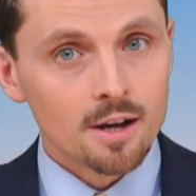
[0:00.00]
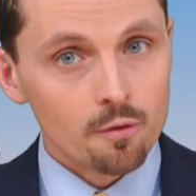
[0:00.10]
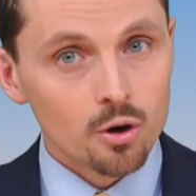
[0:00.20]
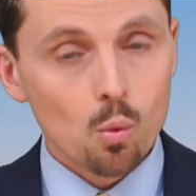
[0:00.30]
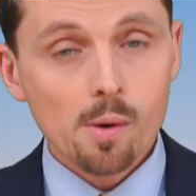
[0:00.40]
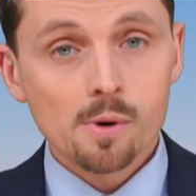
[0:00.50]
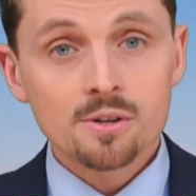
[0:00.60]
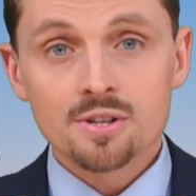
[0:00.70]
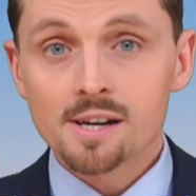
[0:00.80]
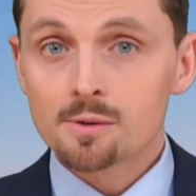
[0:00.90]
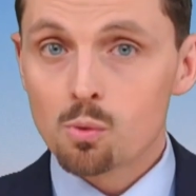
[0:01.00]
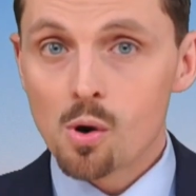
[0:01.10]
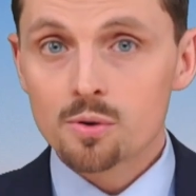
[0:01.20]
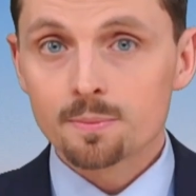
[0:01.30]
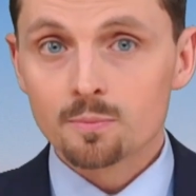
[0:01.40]
Governor Whitmer said,
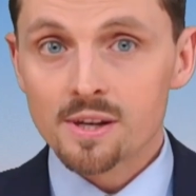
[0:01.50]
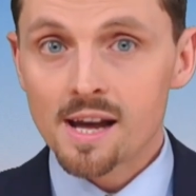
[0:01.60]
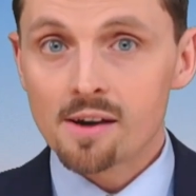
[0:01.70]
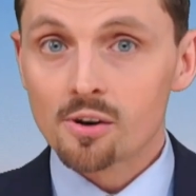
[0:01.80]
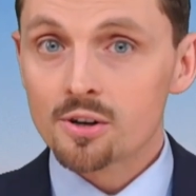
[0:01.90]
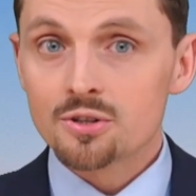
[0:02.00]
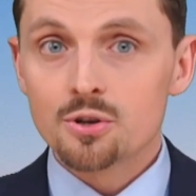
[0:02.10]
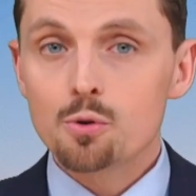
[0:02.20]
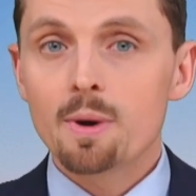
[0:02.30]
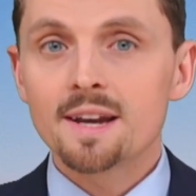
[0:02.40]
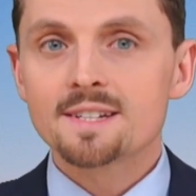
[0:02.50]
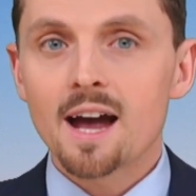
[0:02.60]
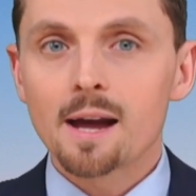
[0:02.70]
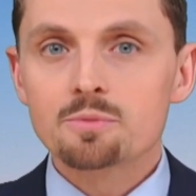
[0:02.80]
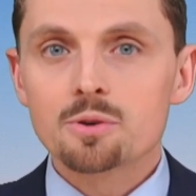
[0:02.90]
quote, "We have heard too many
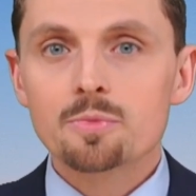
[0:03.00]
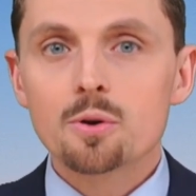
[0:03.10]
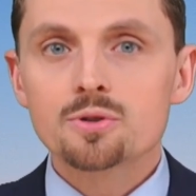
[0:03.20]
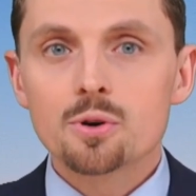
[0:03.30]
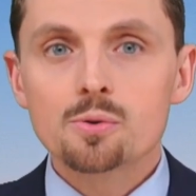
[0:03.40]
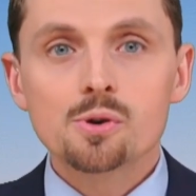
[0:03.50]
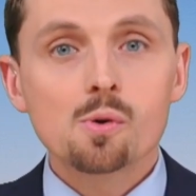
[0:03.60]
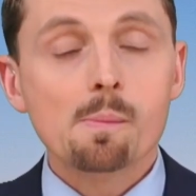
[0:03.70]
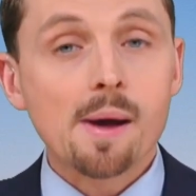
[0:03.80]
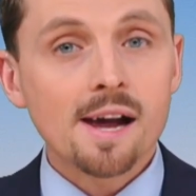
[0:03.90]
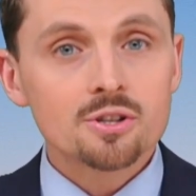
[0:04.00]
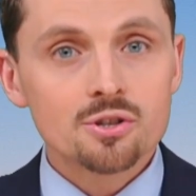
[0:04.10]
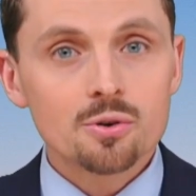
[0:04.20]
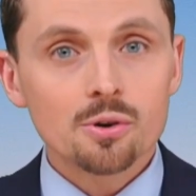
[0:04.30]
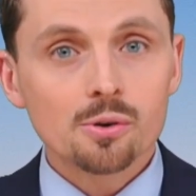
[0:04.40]
times from those who knew a mass
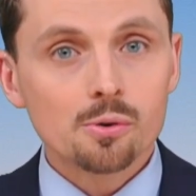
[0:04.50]
shooter